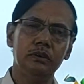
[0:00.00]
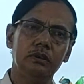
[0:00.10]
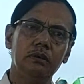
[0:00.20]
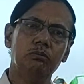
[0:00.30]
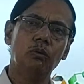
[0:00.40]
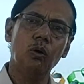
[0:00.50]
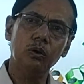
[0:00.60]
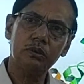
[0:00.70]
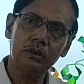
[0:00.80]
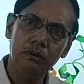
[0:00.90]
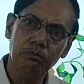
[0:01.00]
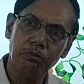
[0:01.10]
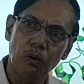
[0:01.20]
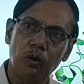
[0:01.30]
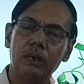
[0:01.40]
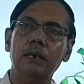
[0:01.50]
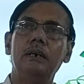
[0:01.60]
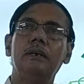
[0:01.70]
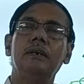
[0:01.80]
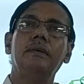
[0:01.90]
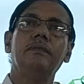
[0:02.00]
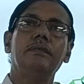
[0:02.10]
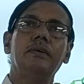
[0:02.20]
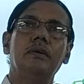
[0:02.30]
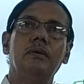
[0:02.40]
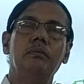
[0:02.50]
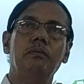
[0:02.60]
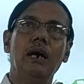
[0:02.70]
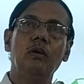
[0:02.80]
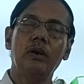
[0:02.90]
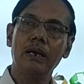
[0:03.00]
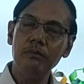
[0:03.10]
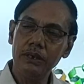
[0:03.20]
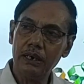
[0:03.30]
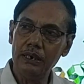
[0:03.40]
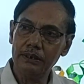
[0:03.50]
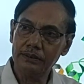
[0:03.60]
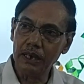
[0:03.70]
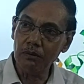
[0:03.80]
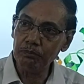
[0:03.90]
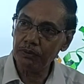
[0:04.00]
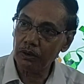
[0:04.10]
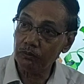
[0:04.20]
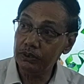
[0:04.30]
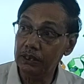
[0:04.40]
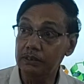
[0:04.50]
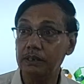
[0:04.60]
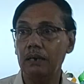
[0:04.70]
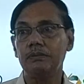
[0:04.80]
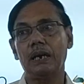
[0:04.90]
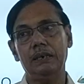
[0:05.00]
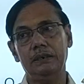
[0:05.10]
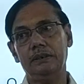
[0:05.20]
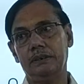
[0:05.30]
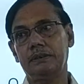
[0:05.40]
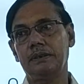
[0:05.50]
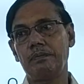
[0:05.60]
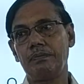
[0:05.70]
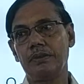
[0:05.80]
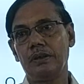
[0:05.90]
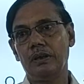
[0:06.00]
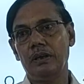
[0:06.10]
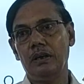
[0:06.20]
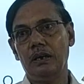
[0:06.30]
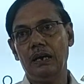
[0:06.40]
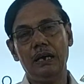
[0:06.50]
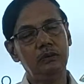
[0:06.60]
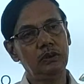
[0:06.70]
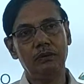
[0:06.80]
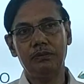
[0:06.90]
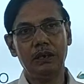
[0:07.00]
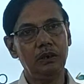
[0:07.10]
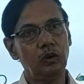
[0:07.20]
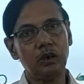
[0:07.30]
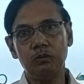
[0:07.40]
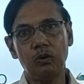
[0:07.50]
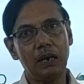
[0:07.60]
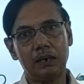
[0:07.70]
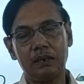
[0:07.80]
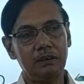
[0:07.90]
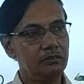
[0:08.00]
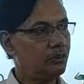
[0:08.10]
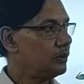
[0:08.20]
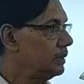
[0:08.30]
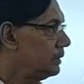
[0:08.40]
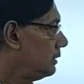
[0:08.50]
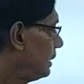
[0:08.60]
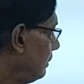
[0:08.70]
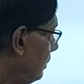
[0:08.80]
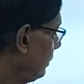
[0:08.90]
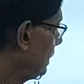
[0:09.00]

which is the most important biochemical example of the enzyme kinetics. And we have done a lot of work for this type